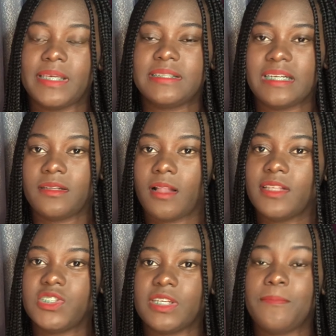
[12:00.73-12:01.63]

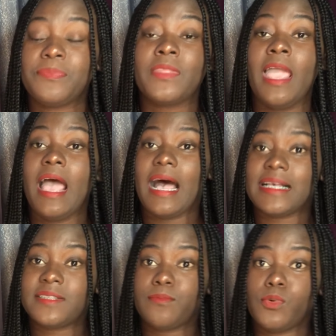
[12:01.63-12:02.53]
technology, as
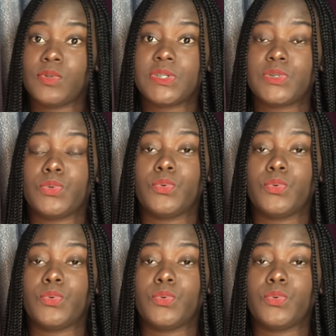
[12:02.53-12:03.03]
opposed to